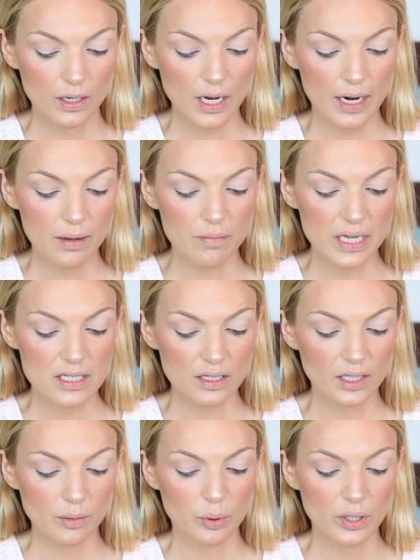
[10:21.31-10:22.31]
kind of
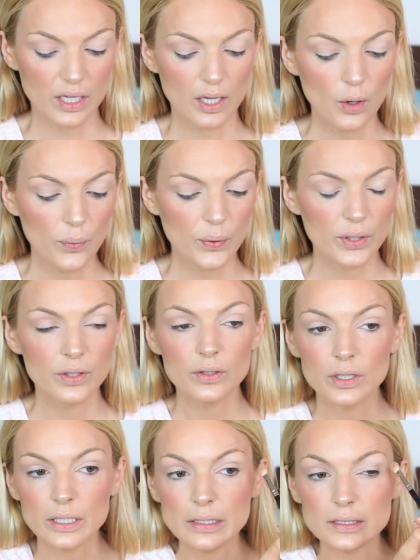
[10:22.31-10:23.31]
messily putting
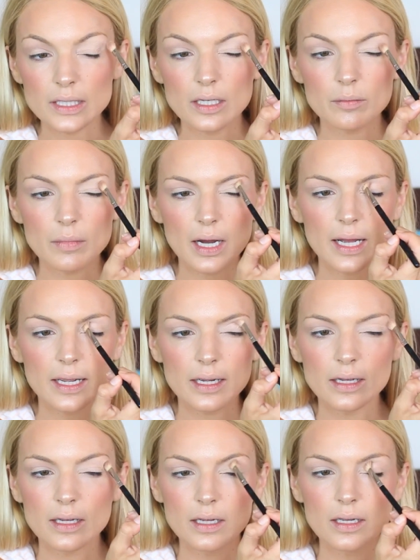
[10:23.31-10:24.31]
this in my